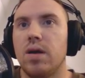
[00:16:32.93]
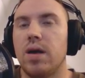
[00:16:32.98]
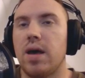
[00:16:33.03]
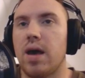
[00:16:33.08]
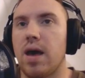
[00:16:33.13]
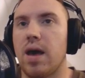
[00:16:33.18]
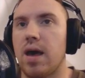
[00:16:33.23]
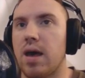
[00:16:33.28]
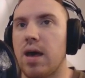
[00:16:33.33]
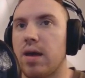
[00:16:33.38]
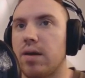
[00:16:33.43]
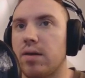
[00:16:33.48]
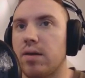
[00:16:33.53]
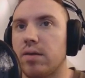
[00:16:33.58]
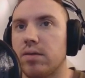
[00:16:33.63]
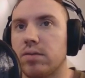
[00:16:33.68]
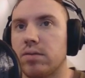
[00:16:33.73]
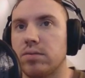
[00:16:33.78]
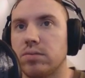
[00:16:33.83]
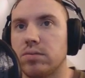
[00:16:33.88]
And
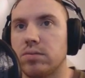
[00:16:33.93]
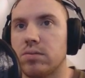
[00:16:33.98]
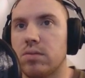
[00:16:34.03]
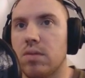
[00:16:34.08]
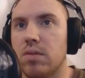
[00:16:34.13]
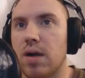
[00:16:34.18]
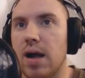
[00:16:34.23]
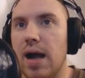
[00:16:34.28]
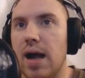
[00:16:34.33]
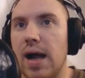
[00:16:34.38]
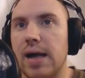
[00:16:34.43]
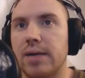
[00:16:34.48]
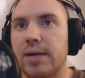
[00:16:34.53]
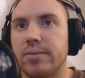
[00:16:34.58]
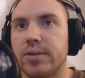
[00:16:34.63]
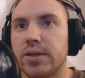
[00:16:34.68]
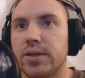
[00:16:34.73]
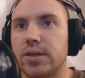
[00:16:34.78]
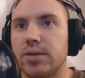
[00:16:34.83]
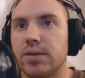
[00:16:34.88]

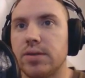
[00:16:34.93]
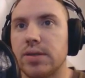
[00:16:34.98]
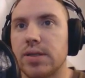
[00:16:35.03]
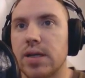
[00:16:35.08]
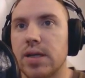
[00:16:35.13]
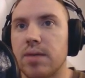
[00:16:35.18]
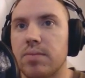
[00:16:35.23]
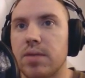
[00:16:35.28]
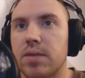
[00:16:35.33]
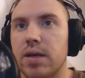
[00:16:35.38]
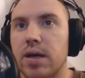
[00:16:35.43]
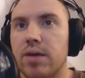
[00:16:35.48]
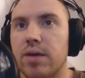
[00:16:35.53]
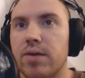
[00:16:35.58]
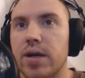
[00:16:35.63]
I'm gonna do the same thing,